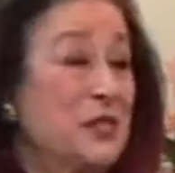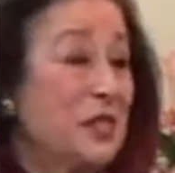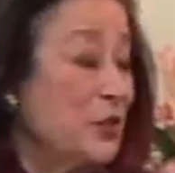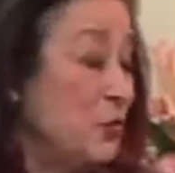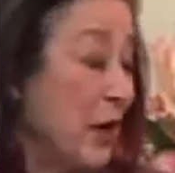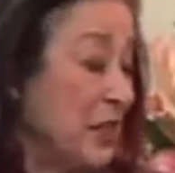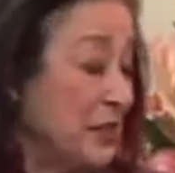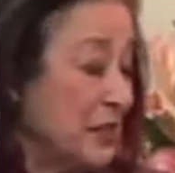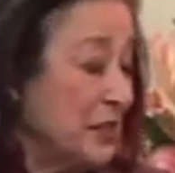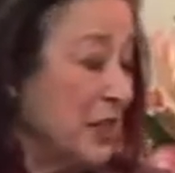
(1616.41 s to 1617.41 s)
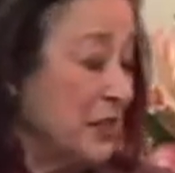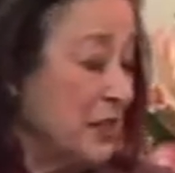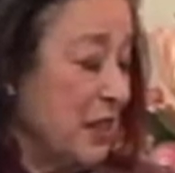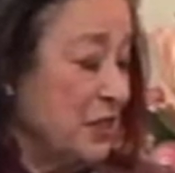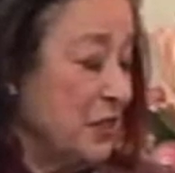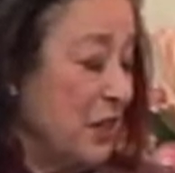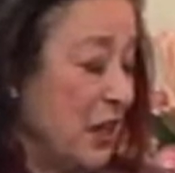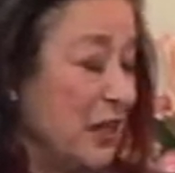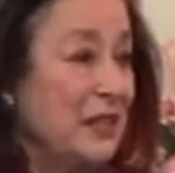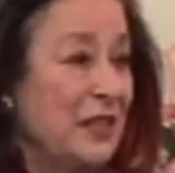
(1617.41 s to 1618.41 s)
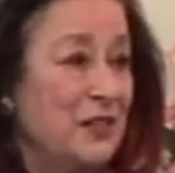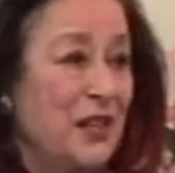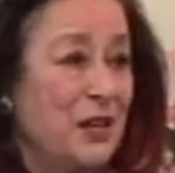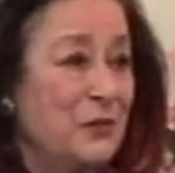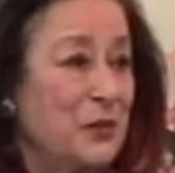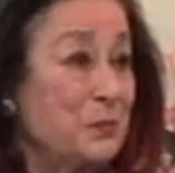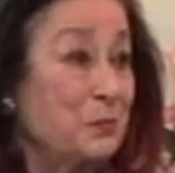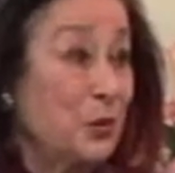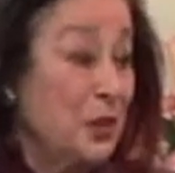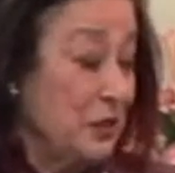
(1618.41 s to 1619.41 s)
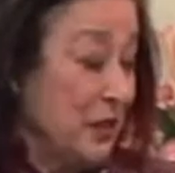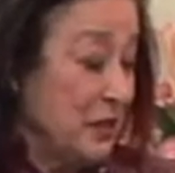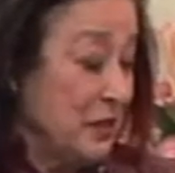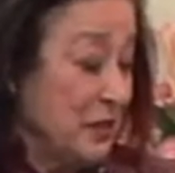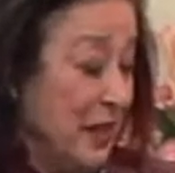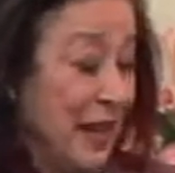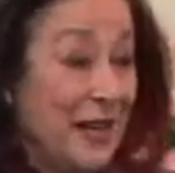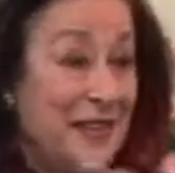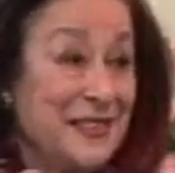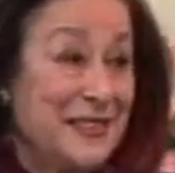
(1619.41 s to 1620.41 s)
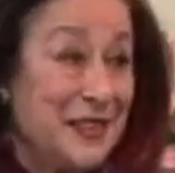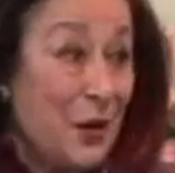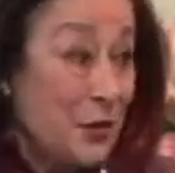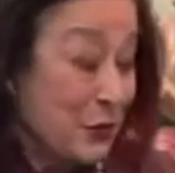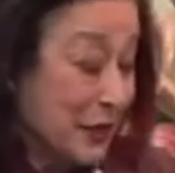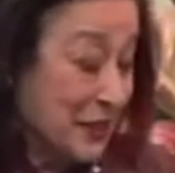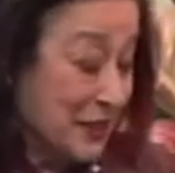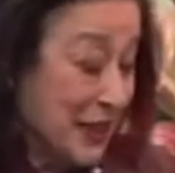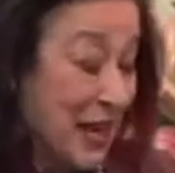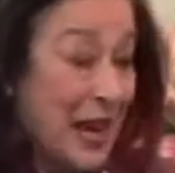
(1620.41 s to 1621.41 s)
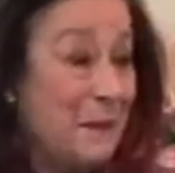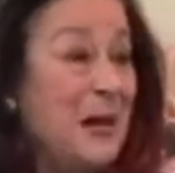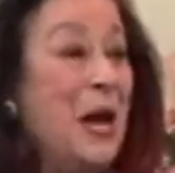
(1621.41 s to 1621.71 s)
was a great success, and I saw it, and I thought it was brilliant. And I didn't know you at the time,